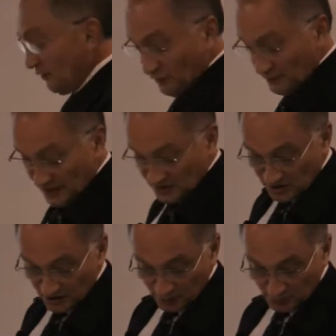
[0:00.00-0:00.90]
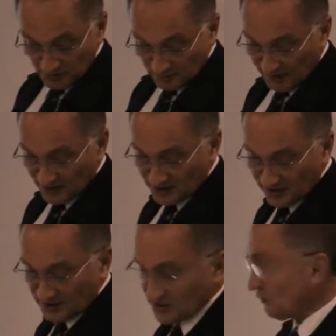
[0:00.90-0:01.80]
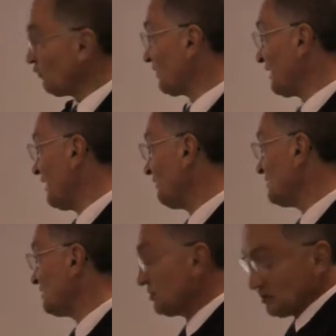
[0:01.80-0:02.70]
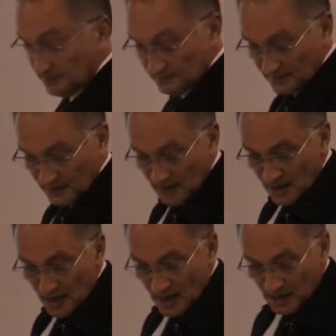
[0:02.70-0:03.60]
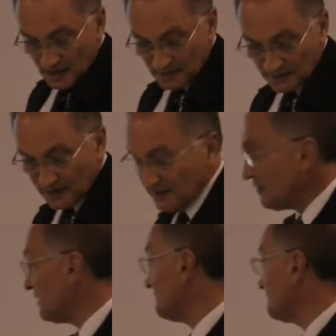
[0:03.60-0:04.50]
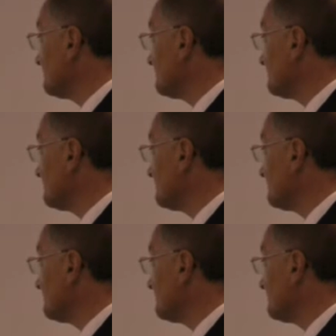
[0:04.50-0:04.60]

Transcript: information in order to make sense of what they have to do. In